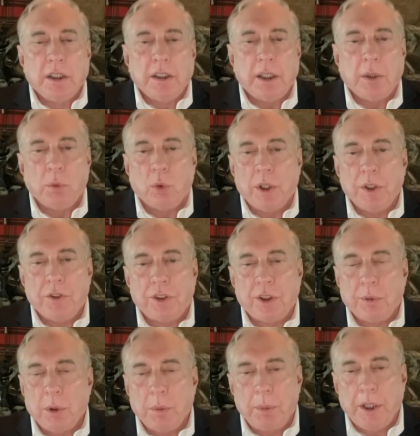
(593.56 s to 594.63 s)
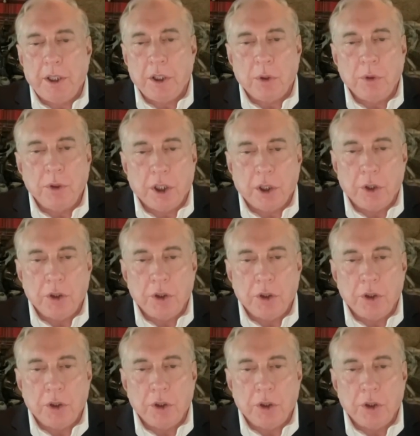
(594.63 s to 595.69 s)
that once there would be no
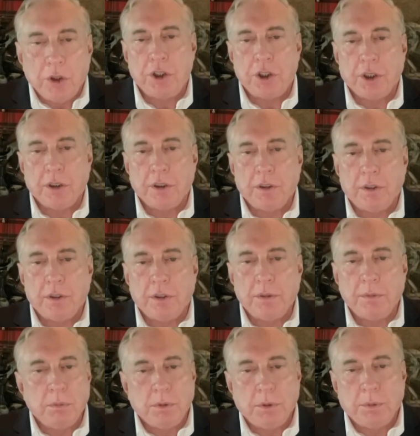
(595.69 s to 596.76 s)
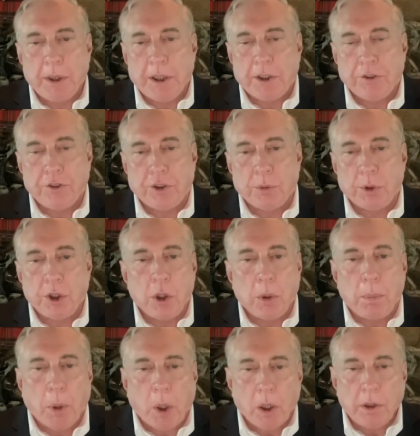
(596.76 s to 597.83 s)
negotiated solution, because there were no
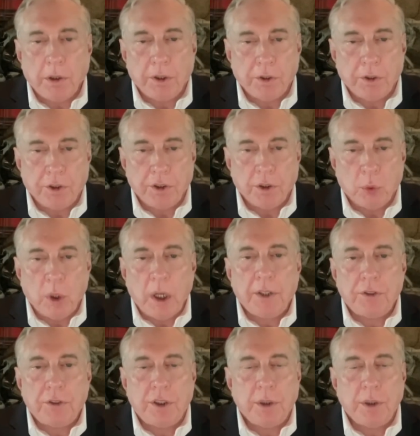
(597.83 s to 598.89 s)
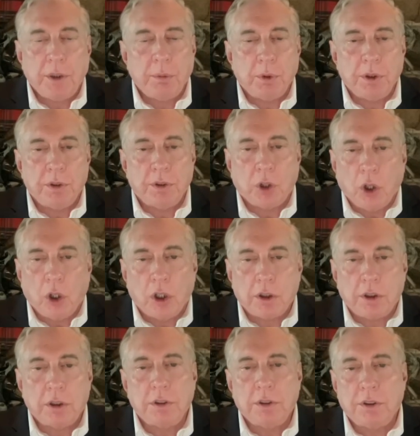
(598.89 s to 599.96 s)
partners in the West that would
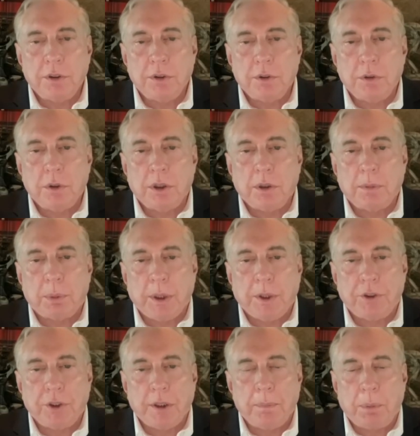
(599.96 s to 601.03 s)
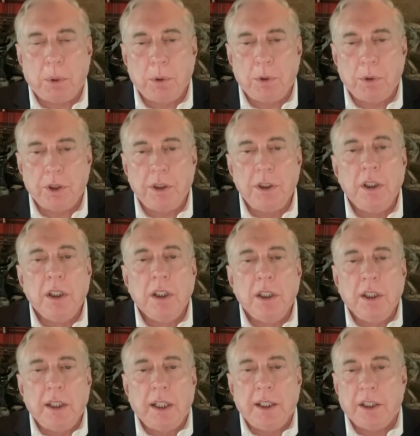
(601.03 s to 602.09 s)
talk to President Putin
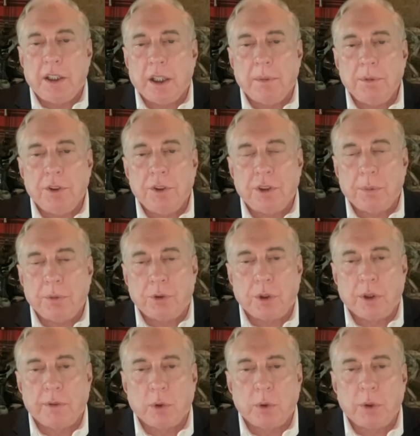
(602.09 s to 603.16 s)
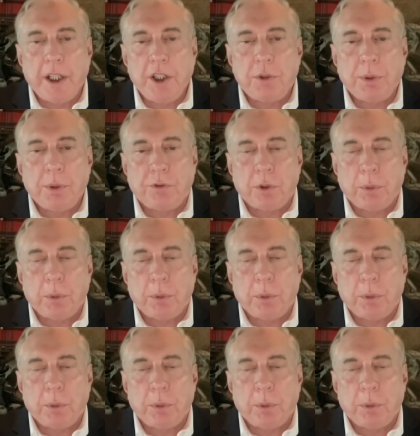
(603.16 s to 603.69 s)
and come to some sort of arrangement for